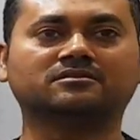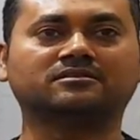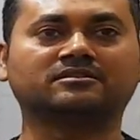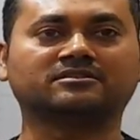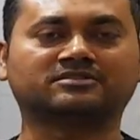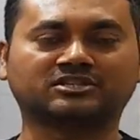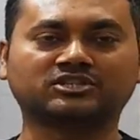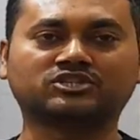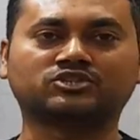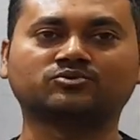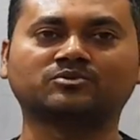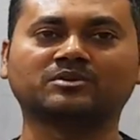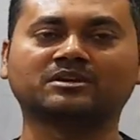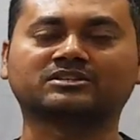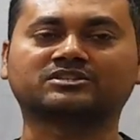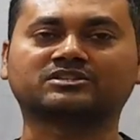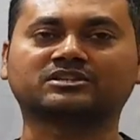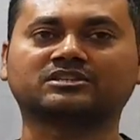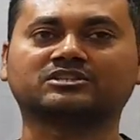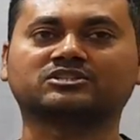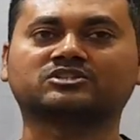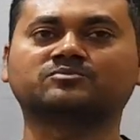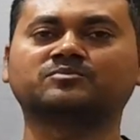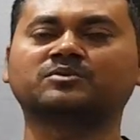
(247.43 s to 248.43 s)

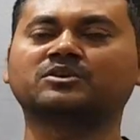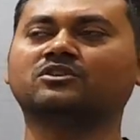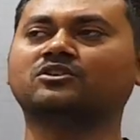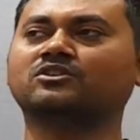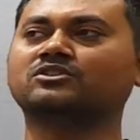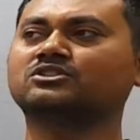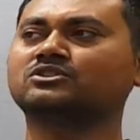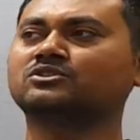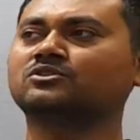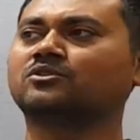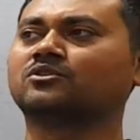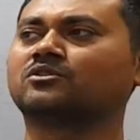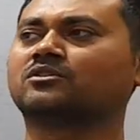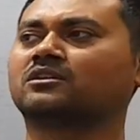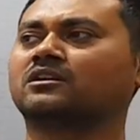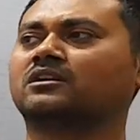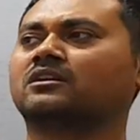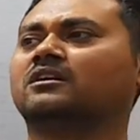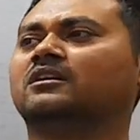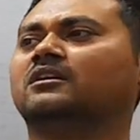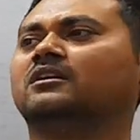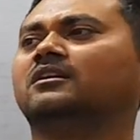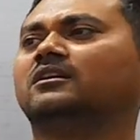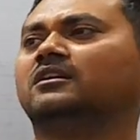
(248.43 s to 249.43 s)
situations. Because
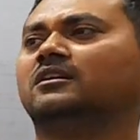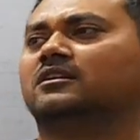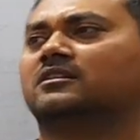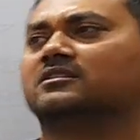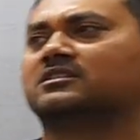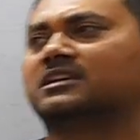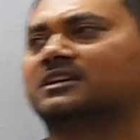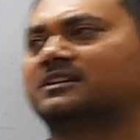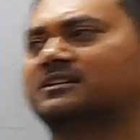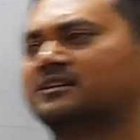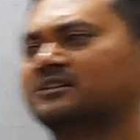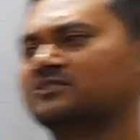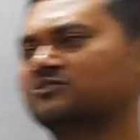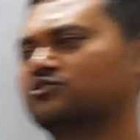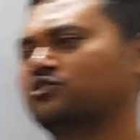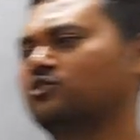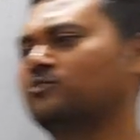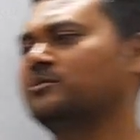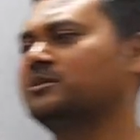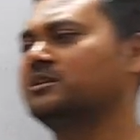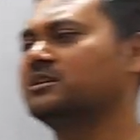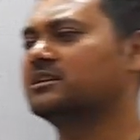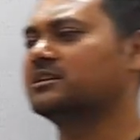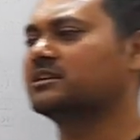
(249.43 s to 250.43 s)
look, there are so
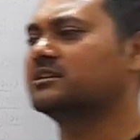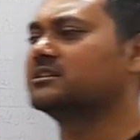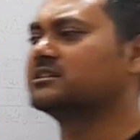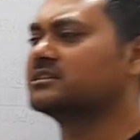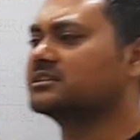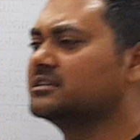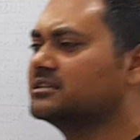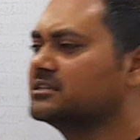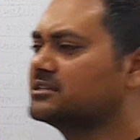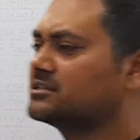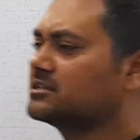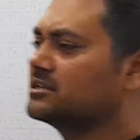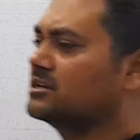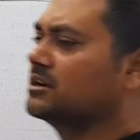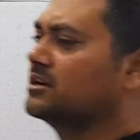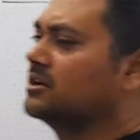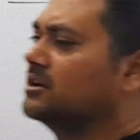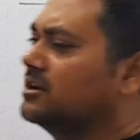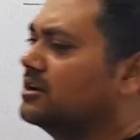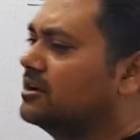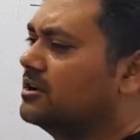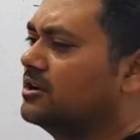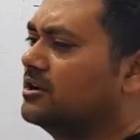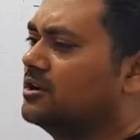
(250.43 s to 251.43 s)
many countries
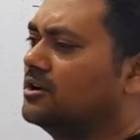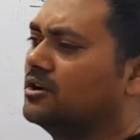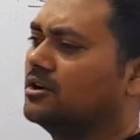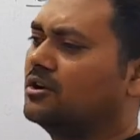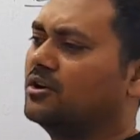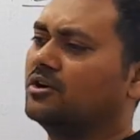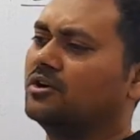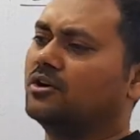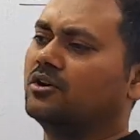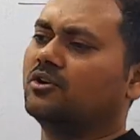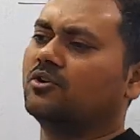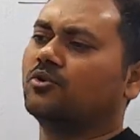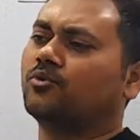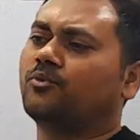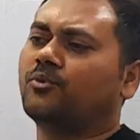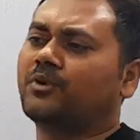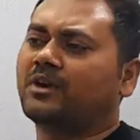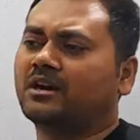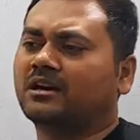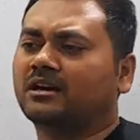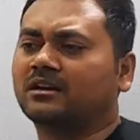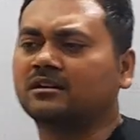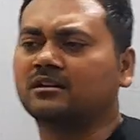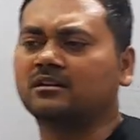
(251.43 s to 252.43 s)

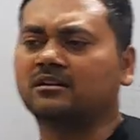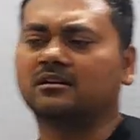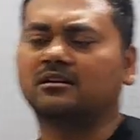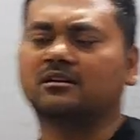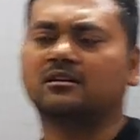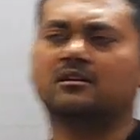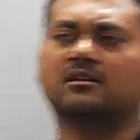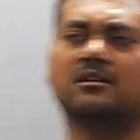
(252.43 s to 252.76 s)
where